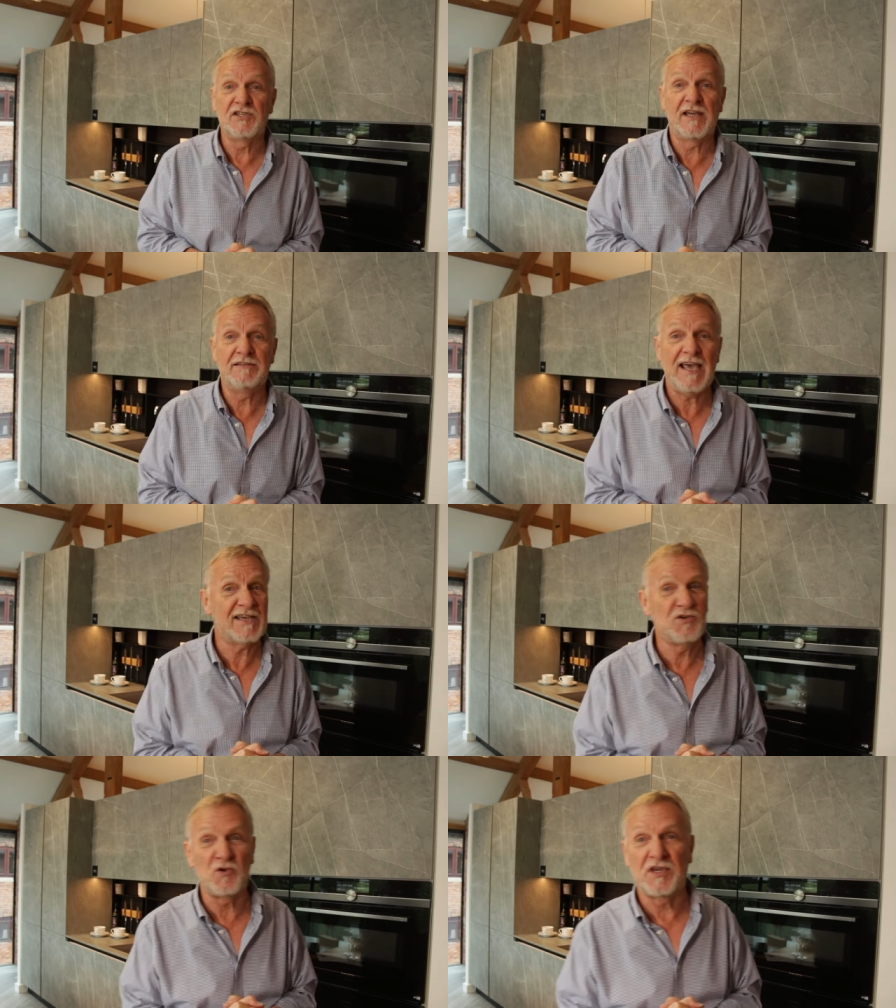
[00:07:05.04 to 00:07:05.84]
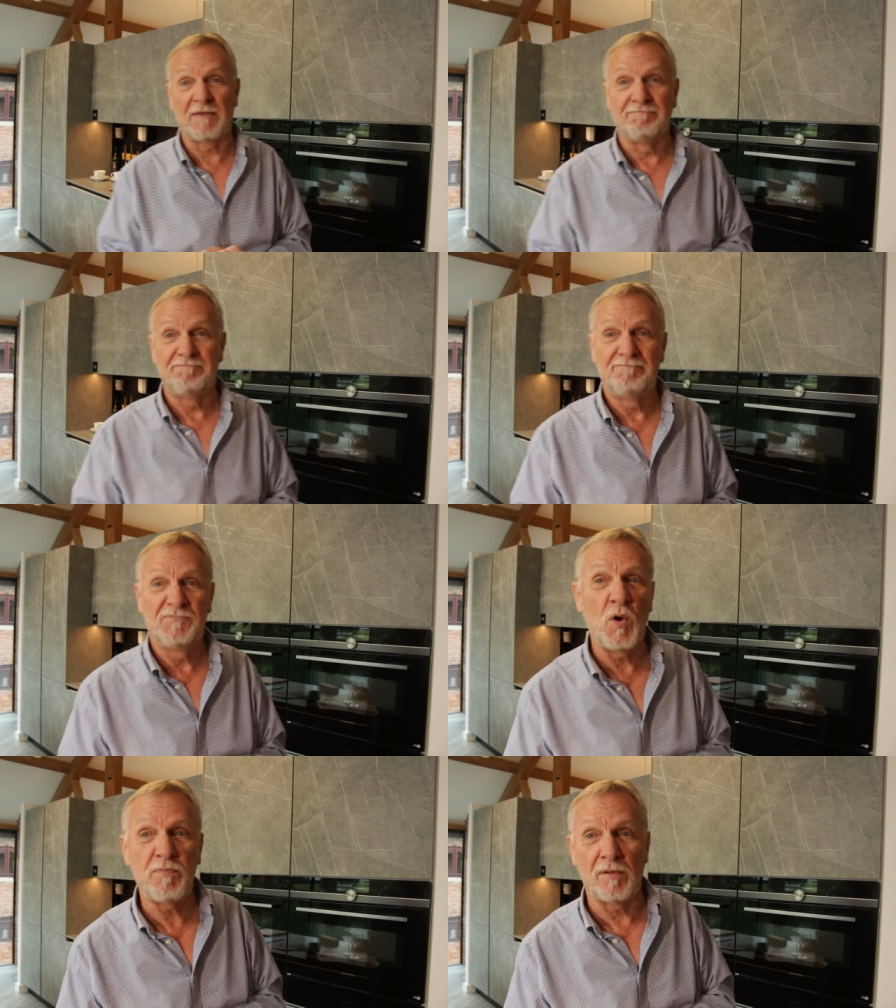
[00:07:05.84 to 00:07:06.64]
said, yes, of course you can,
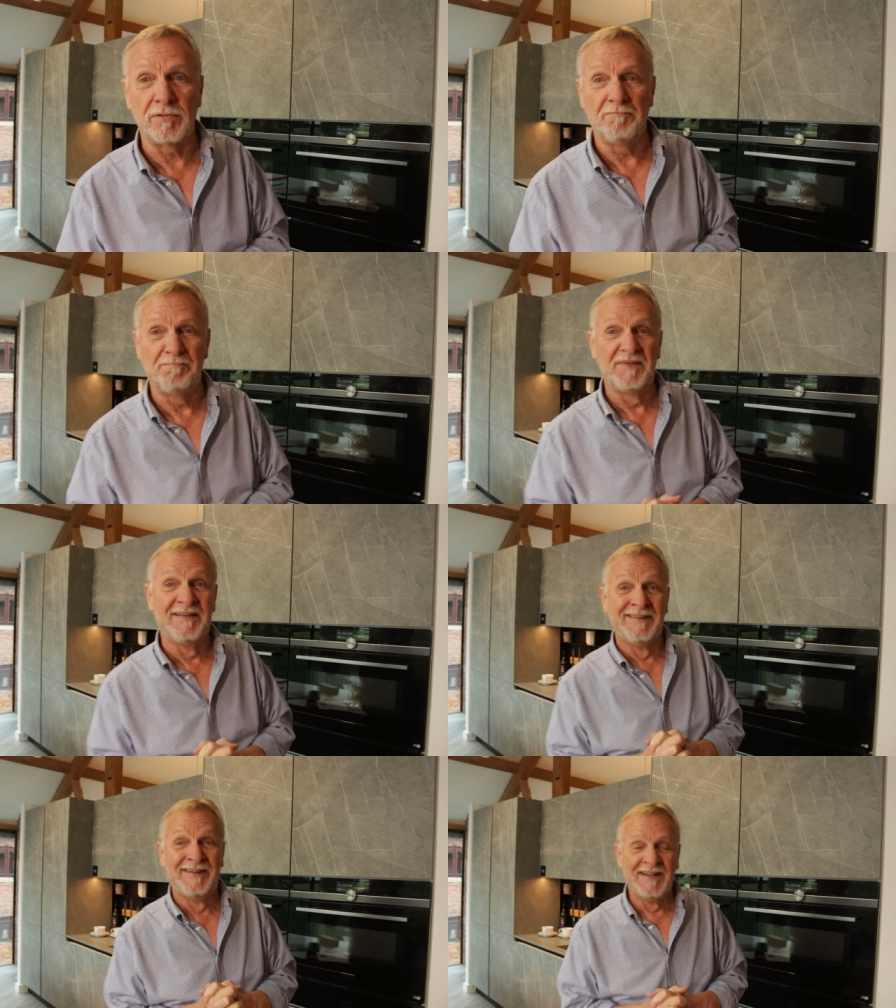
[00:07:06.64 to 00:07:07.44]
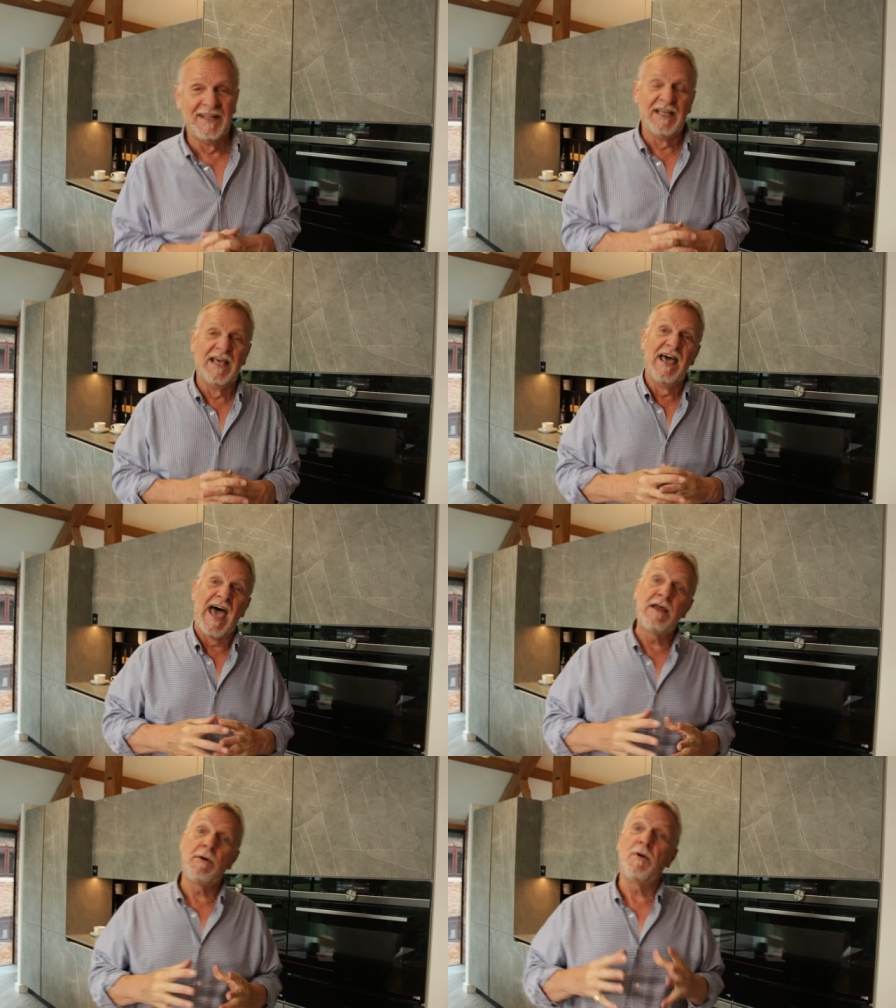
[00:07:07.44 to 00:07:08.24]
no problem.
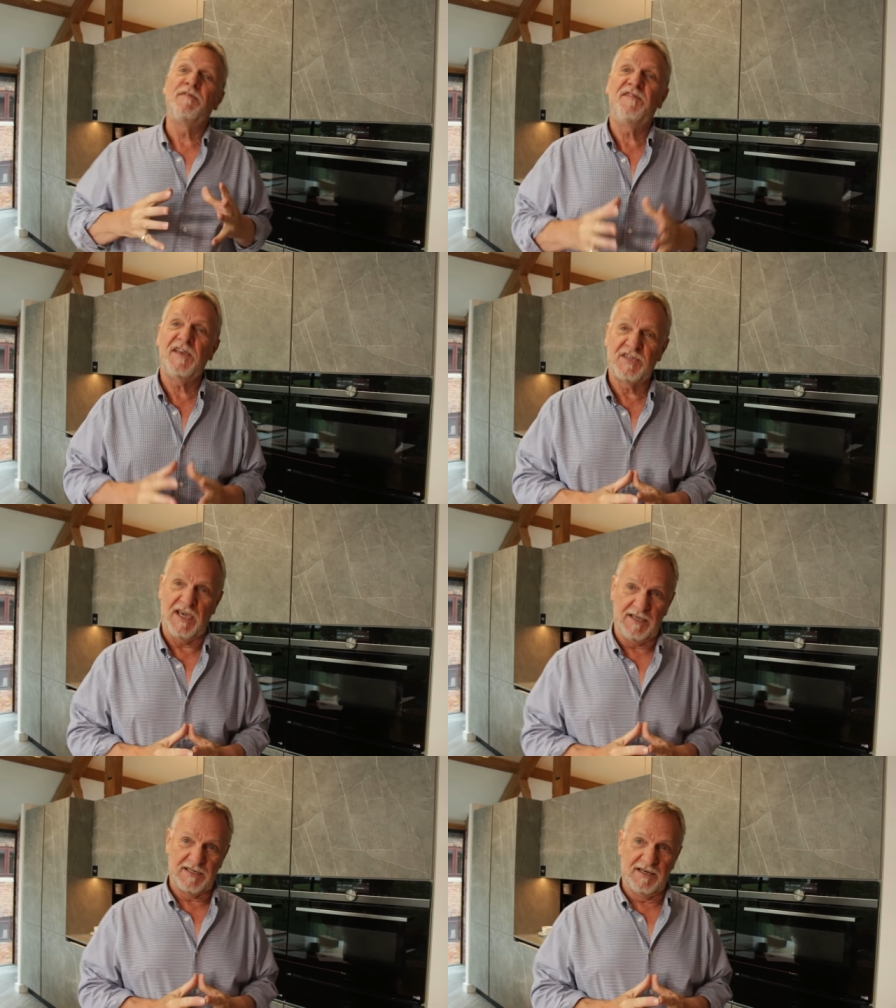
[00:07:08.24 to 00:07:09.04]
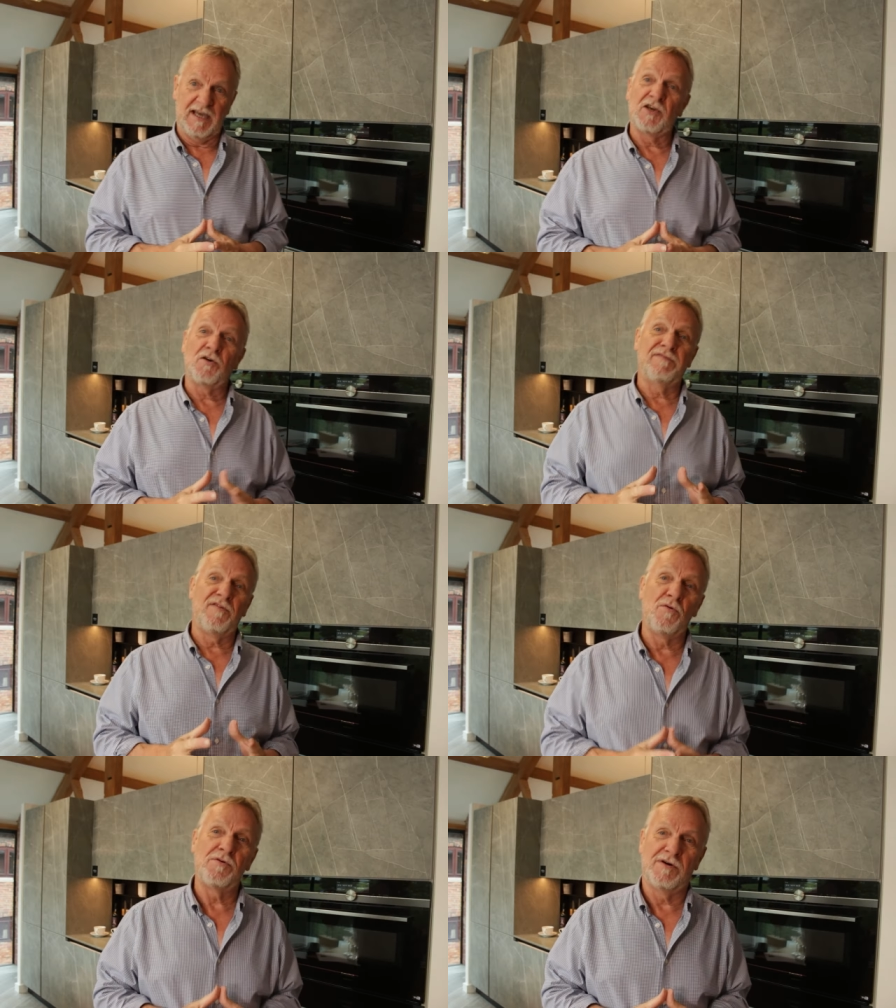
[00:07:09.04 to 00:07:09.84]
Anyway, we fit it and I got a
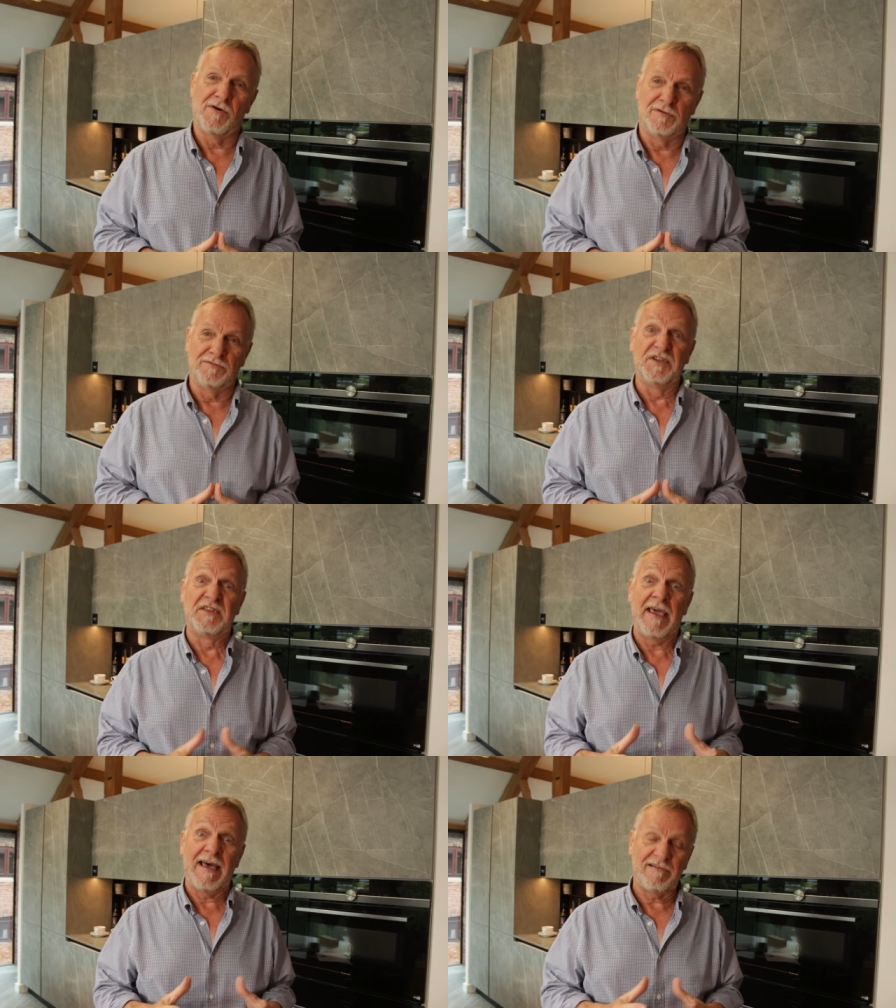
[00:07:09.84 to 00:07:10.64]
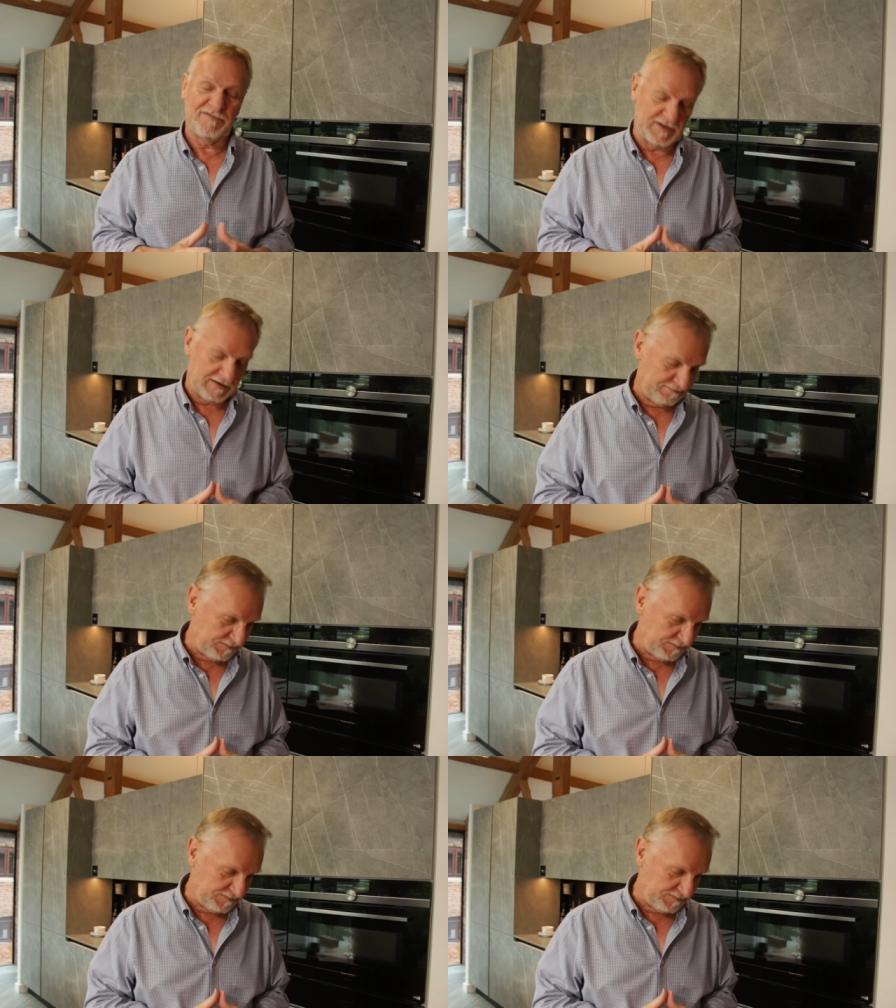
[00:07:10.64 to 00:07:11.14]
phone call the day after.